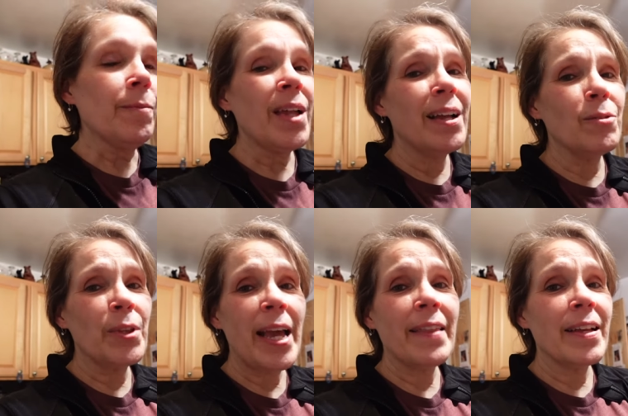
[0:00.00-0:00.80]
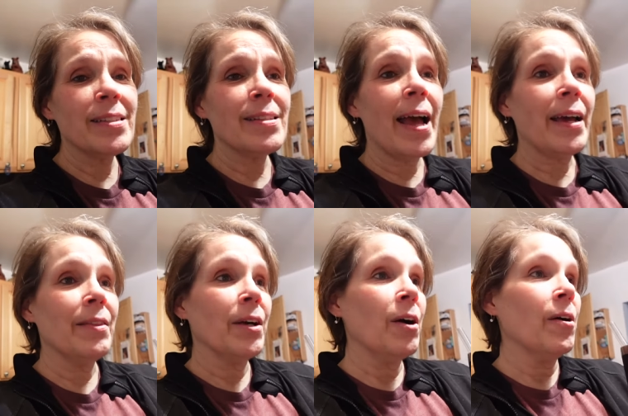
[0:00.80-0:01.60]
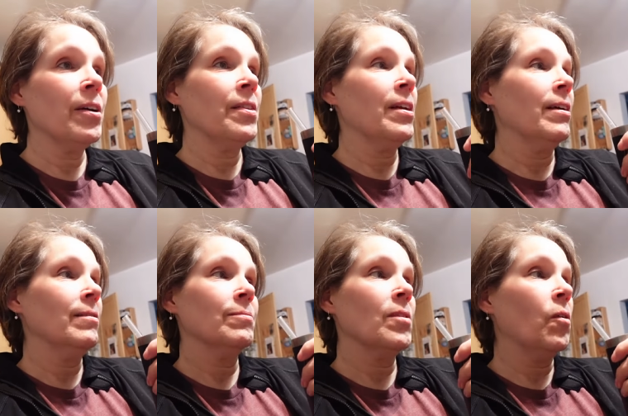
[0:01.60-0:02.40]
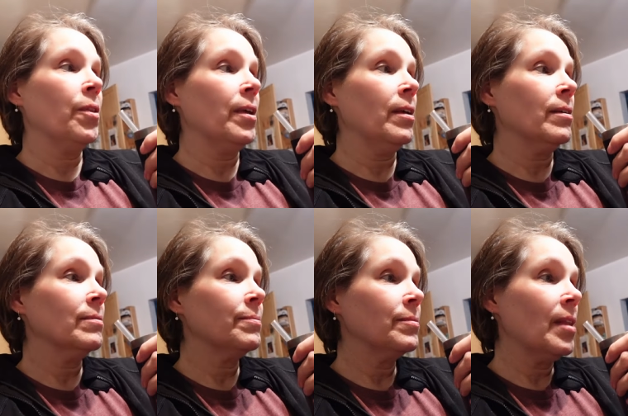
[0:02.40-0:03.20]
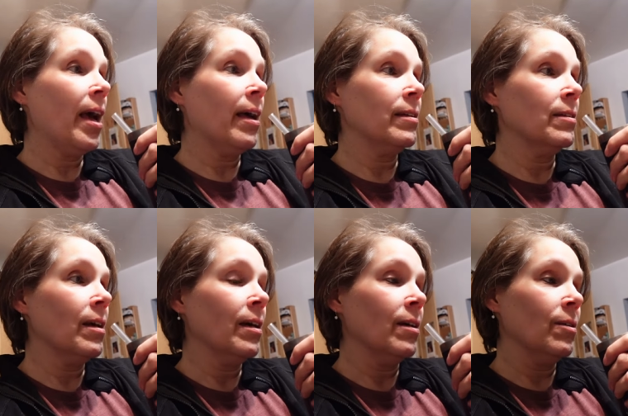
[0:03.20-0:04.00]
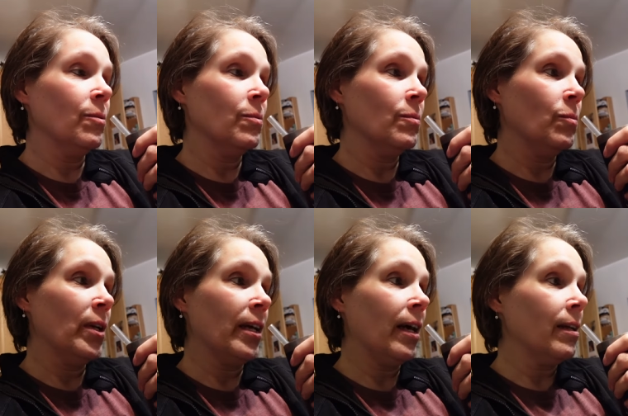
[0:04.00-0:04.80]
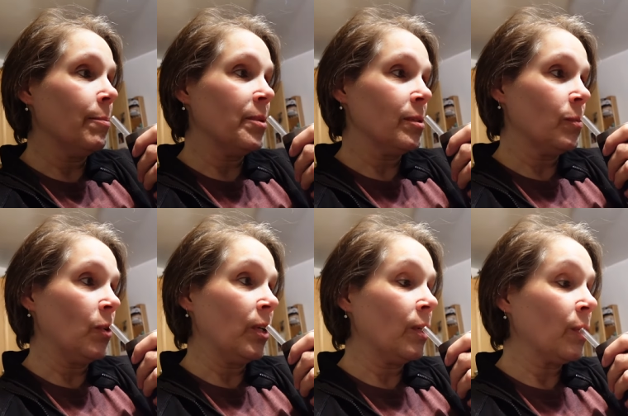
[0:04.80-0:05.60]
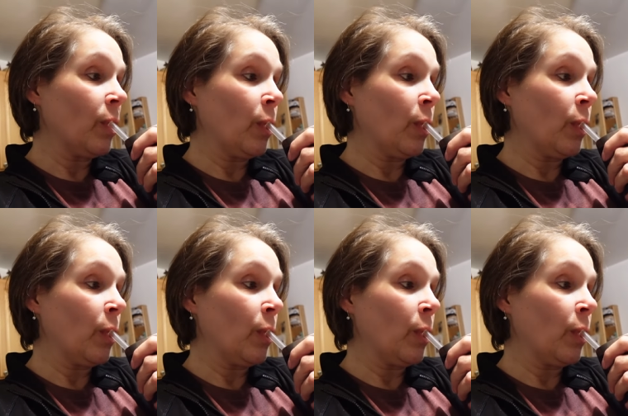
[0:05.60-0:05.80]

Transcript: I only had that snack in the car, and then I only had when I got up this morning.